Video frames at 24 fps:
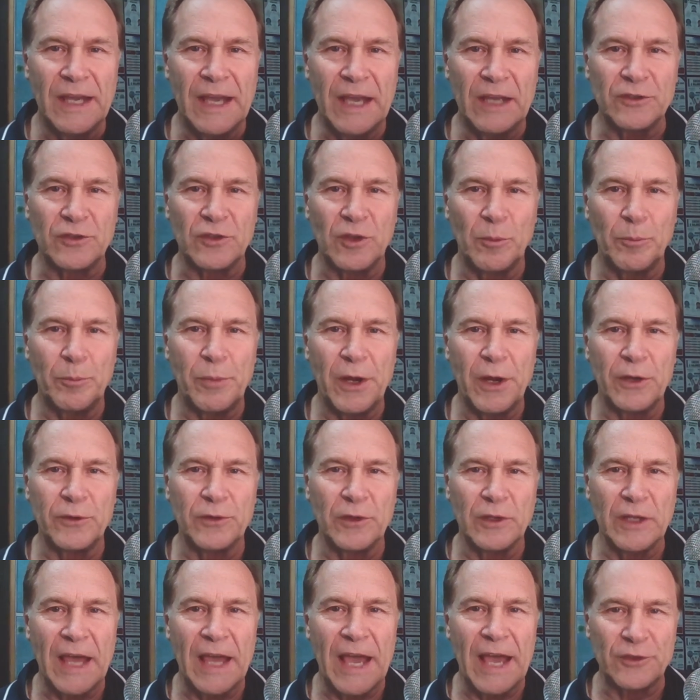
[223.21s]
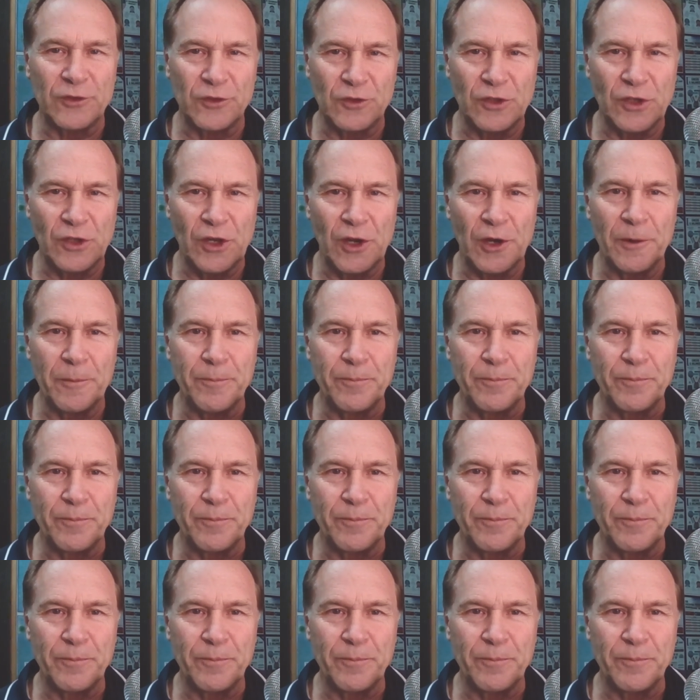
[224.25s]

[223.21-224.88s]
As compared to last year.